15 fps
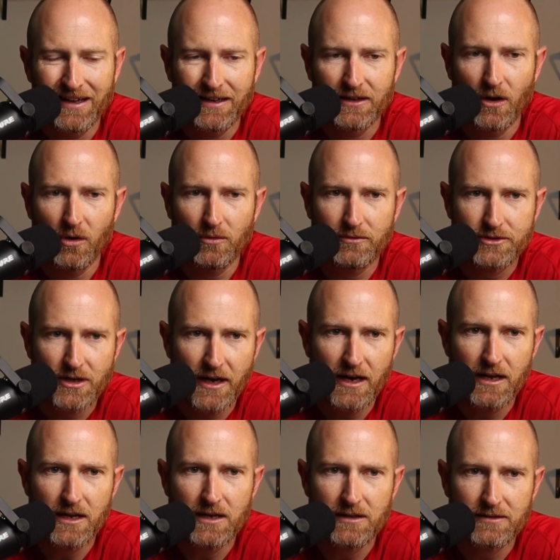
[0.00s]
You know,
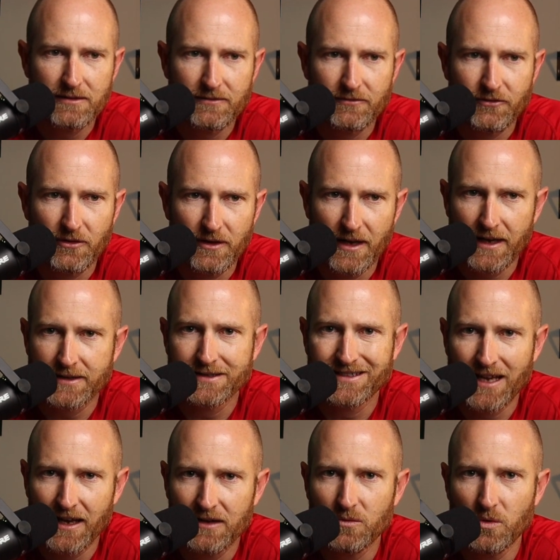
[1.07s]
training for the next
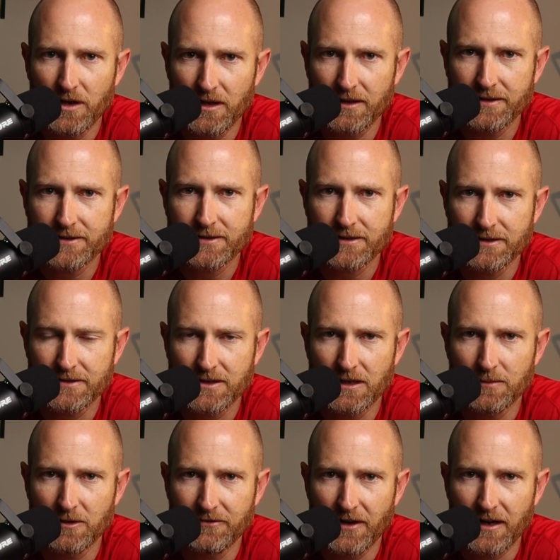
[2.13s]
10 weeks is going
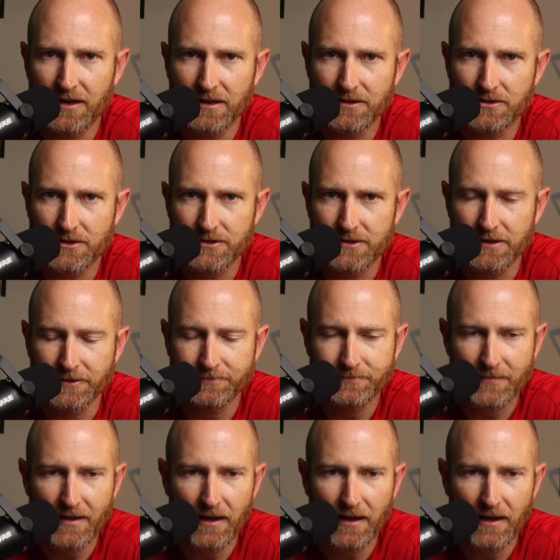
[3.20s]
to be very interesting.